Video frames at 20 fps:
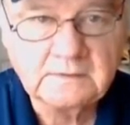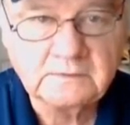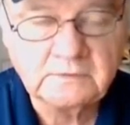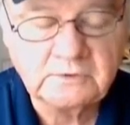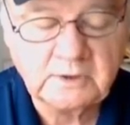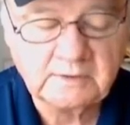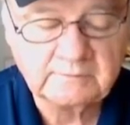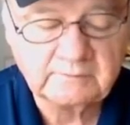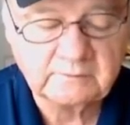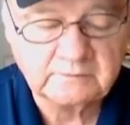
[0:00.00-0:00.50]

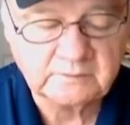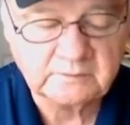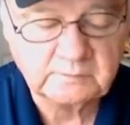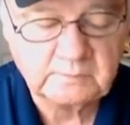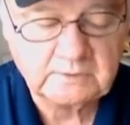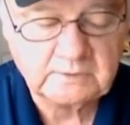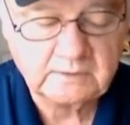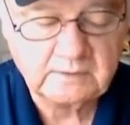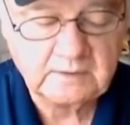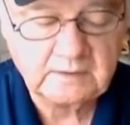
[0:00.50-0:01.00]
Jeffers
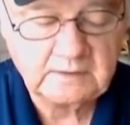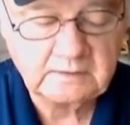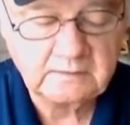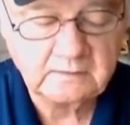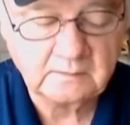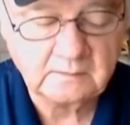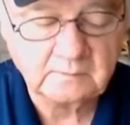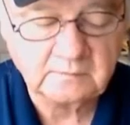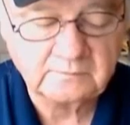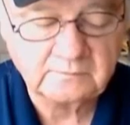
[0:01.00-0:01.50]
Party,
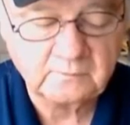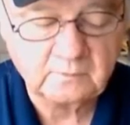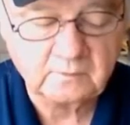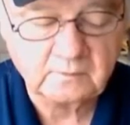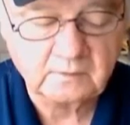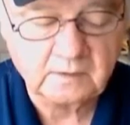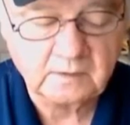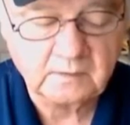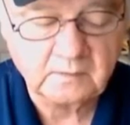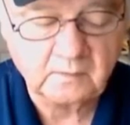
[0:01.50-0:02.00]
number
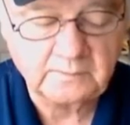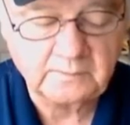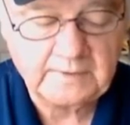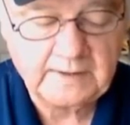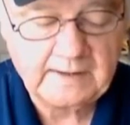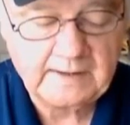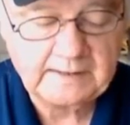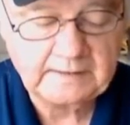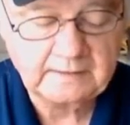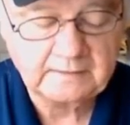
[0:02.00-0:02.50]
4, Uncle
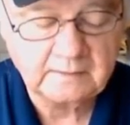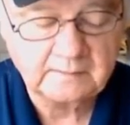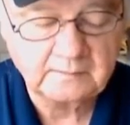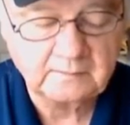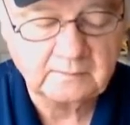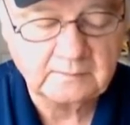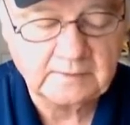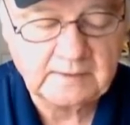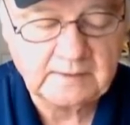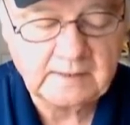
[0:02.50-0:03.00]
Pat, and
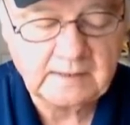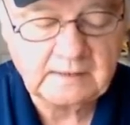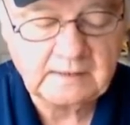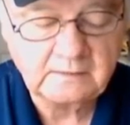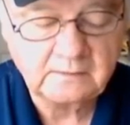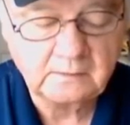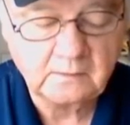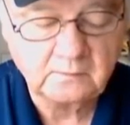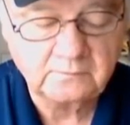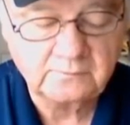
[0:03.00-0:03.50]
number 8,
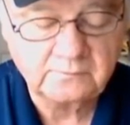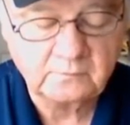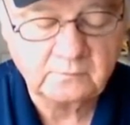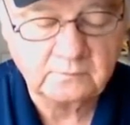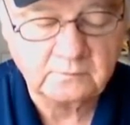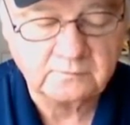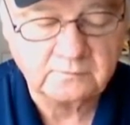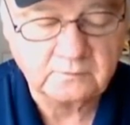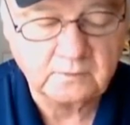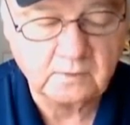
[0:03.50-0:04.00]
Ain't No
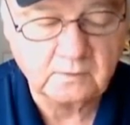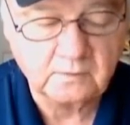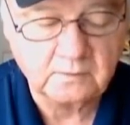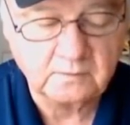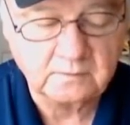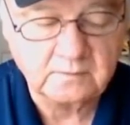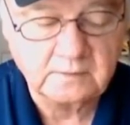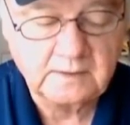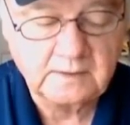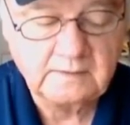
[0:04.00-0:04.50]
Fool's
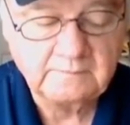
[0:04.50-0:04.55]
Gold,